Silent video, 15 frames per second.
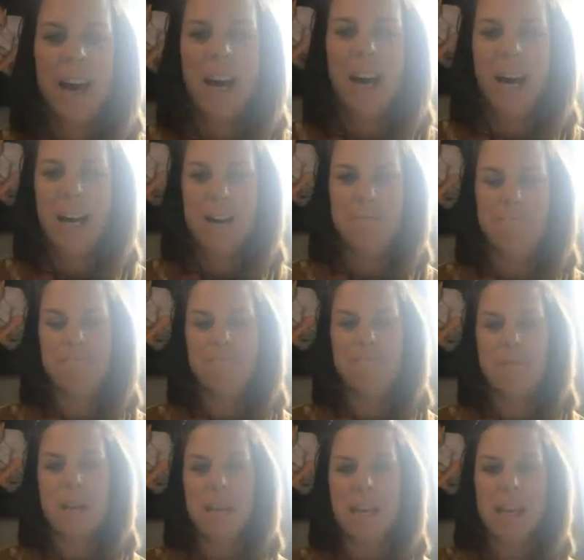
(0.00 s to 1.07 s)
Um,
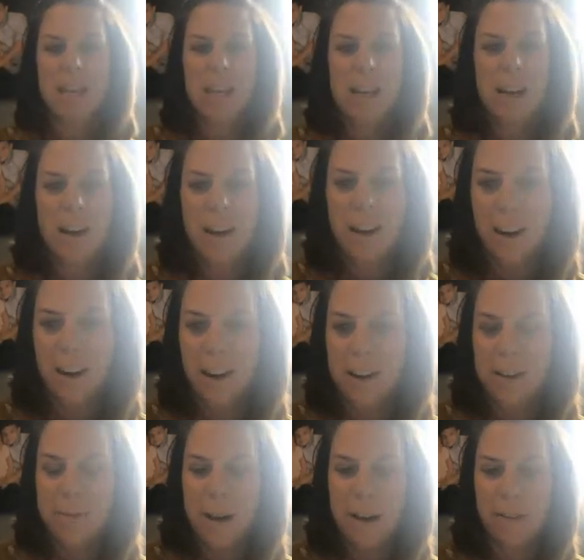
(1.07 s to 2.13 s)
we
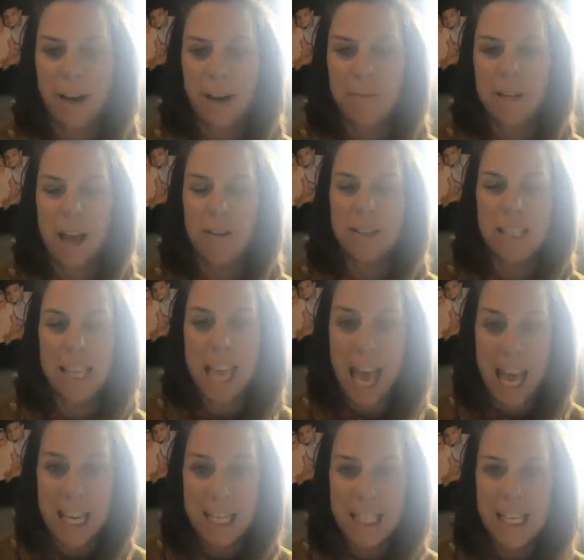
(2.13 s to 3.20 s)
um, have come down to the
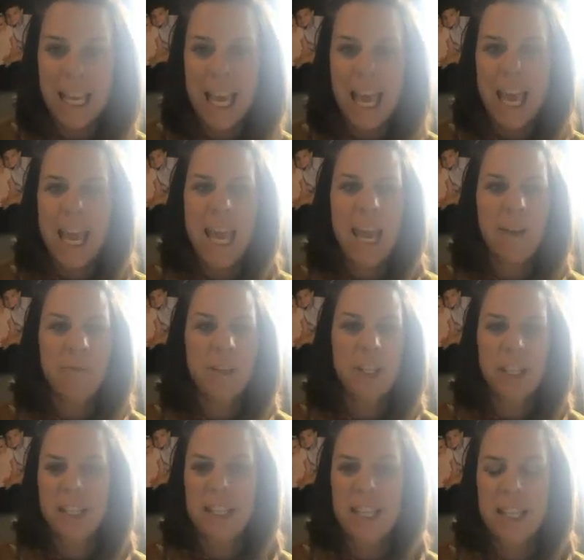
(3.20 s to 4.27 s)
end, and we
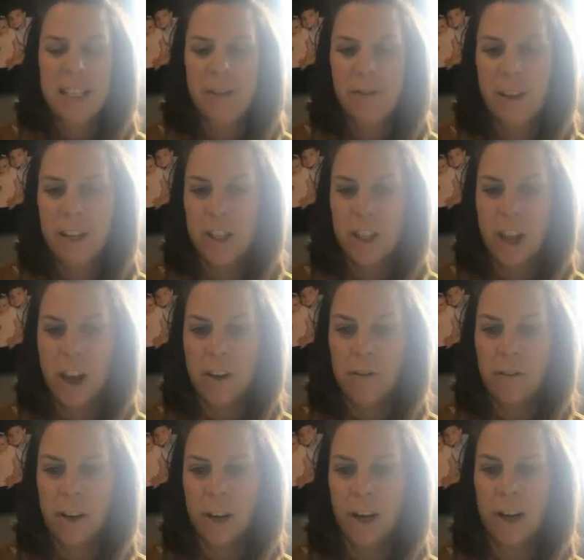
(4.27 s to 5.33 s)
just need to finish
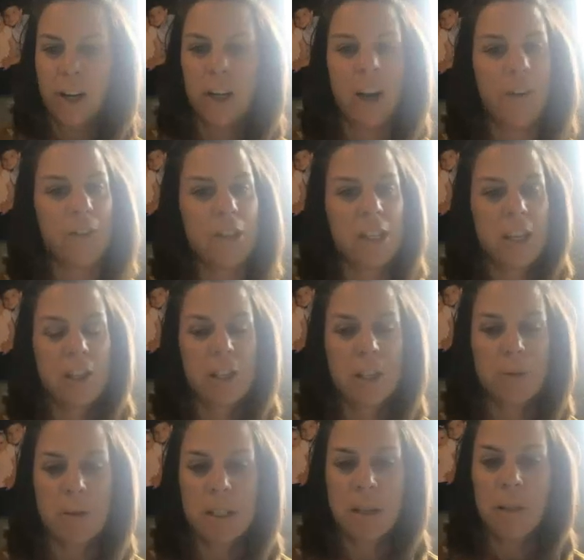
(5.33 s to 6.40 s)
off our
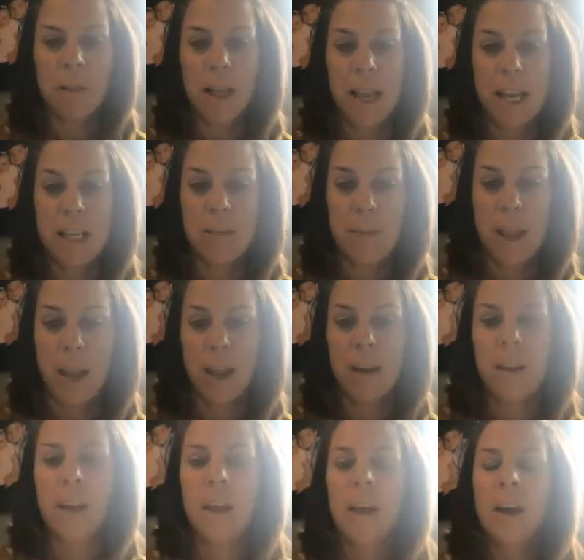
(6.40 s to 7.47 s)
conversations with supply and
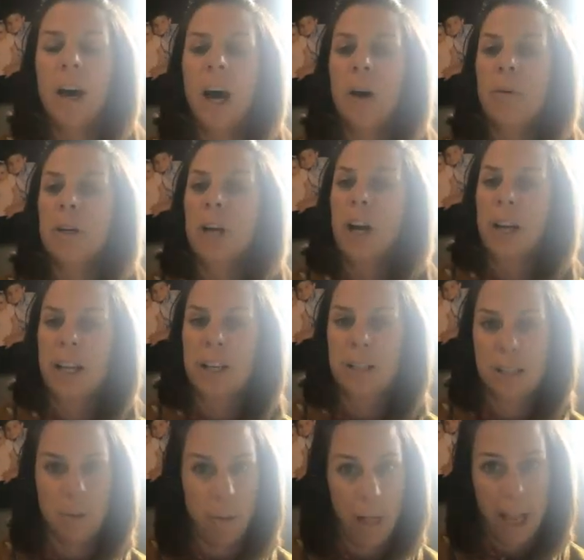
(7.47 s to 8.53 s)
demand uh, regarding
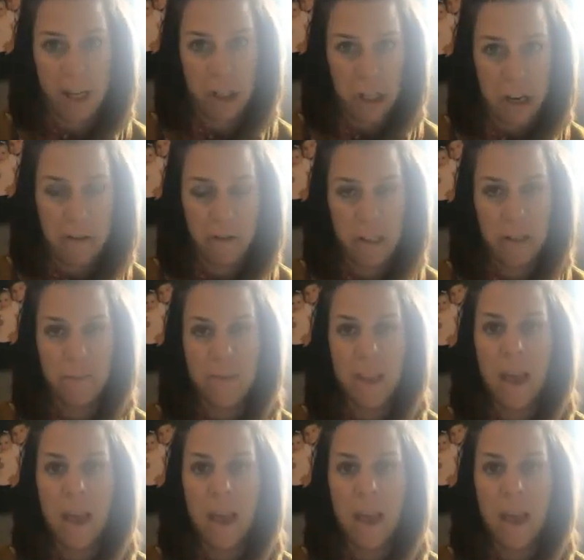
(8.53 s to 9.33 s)
supply shifts.